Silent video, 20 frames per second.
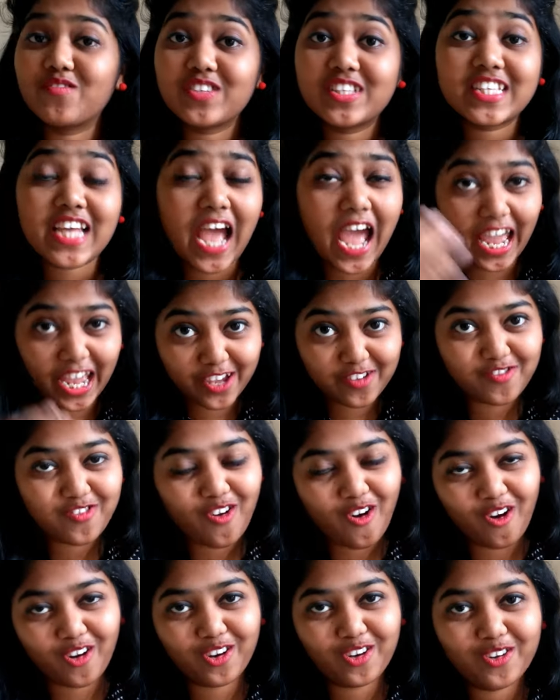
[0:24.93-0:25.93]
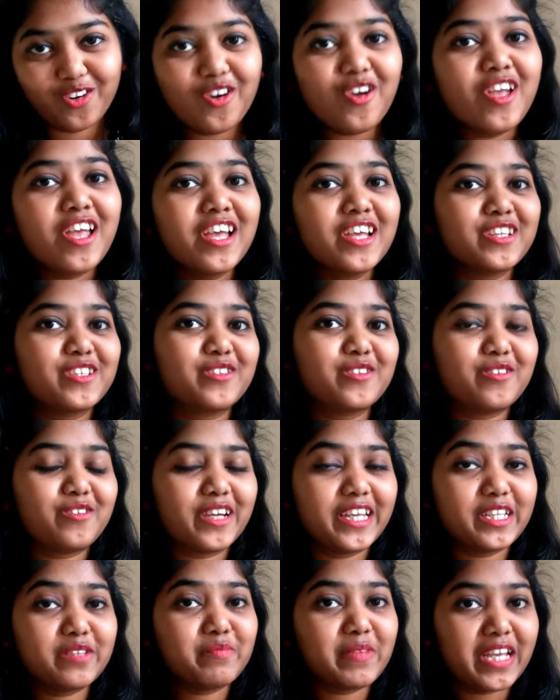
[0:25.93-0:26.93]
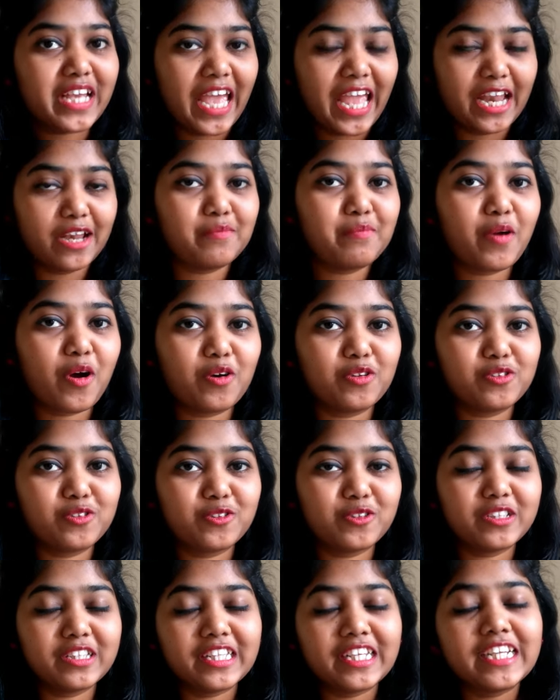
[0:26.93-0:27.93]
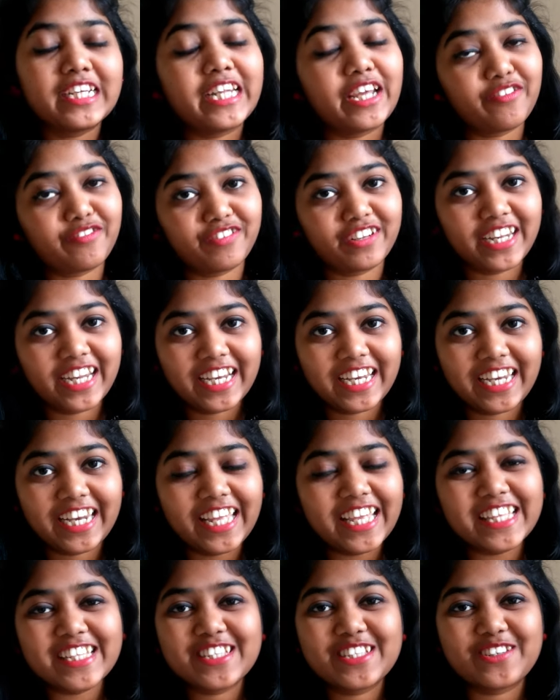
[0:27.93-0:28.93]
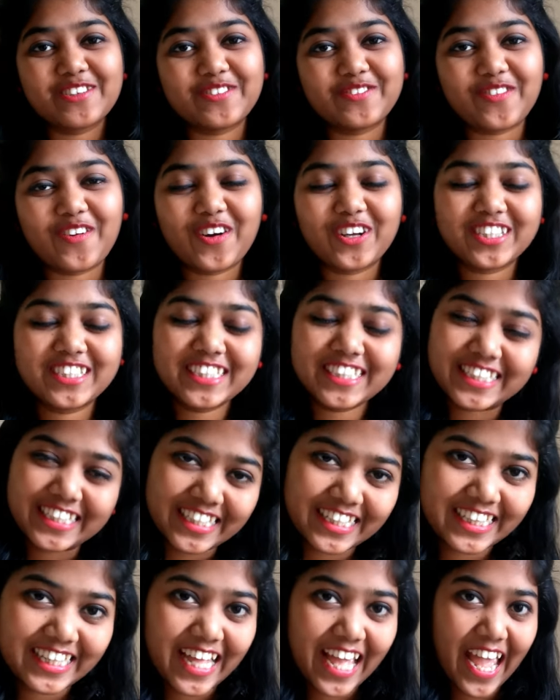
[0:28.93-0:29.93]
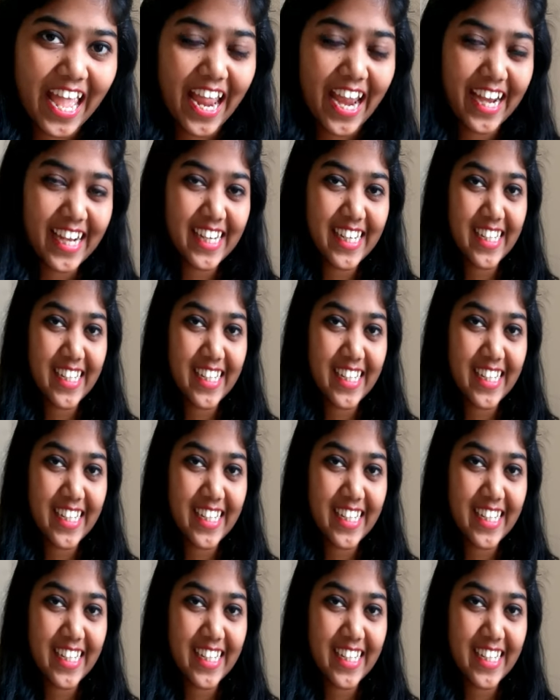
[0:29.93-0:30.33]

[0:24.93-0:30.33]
and which I follow. So idu meeku help avutundi definitely. So watch it till the